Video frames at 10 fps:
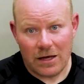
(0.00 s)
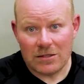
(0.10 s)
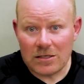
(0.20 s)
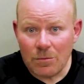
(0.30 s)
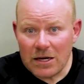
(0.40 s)
And
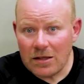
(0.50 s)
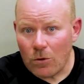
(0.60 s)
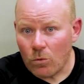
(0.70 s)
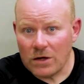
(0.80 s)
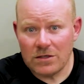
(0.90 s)
somebody
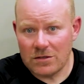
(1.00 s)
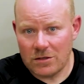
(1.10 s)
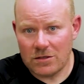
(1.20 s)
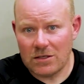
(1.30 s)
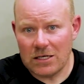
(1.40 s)
that wasn't
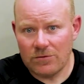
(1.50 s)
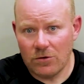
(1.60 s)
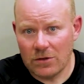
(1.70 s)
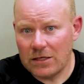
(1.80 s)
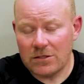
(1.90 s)

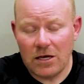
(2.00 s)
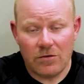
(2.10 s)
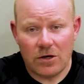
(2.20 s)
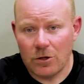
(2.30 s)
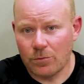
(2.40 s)
successful, let's say you have
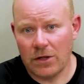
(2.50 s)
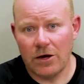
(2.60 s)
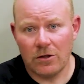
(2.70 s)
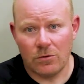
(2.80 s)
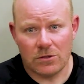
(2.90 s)
another
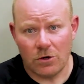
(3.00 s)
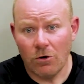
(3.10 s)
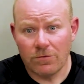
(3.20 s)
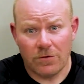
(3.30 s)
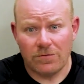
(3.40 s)
player that was
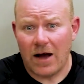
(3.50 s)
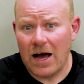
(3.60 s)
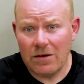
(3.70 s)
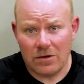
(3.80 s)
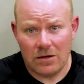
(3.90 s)
0 for
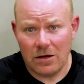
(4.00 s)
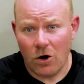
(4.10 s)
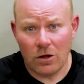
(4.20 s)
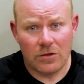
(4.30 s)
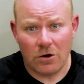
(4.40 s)
5 in
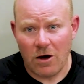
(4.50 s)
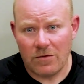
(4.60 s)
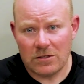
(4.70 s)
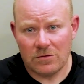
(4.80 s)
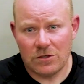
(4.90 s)
all of their
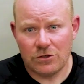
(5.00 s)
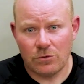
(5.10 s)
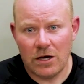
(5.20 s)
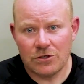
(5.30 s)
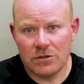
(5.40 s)
offensive
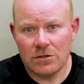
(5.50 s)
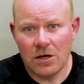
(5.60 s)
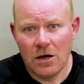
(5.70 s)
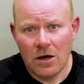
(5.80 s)
situations,